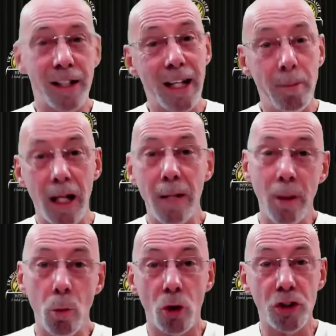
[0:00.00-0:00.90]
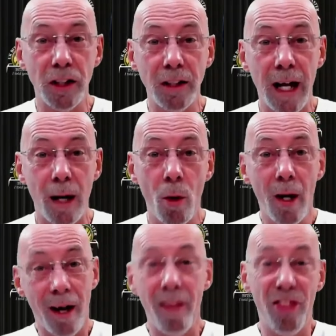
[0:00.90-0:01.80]
and they may be watching now,
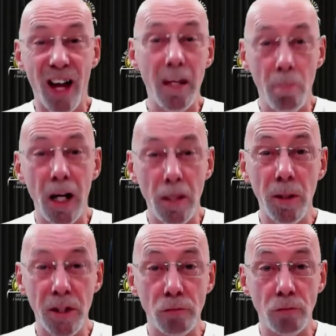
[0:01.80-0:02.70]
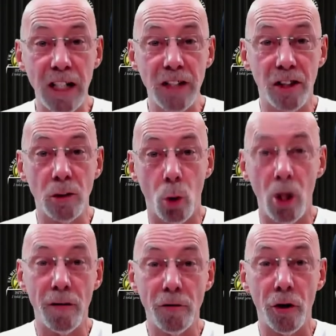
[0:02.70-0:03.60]
and they may be the reason why
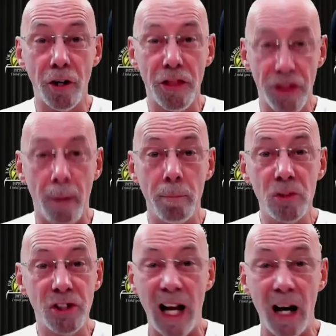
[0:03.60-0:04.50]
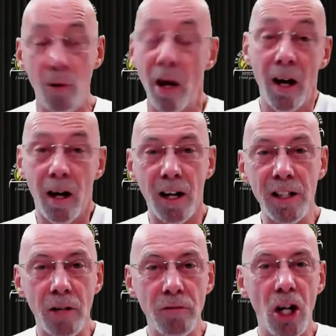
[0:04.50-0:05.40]
I've got a thumbs down. I
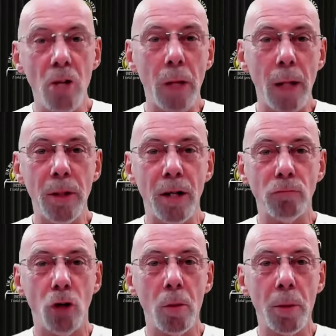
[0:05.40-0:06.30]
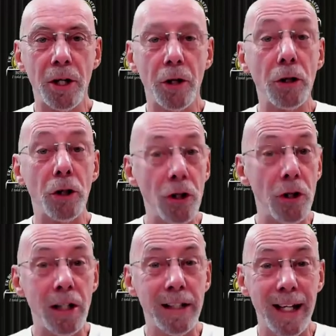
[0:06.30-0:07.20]
don't know, maybe I'm wrong, but I got a good
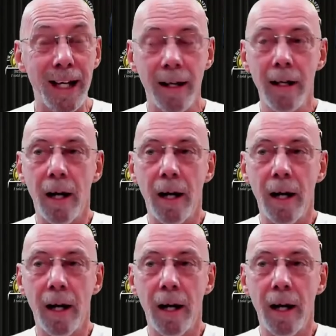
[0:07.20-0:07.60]
idea.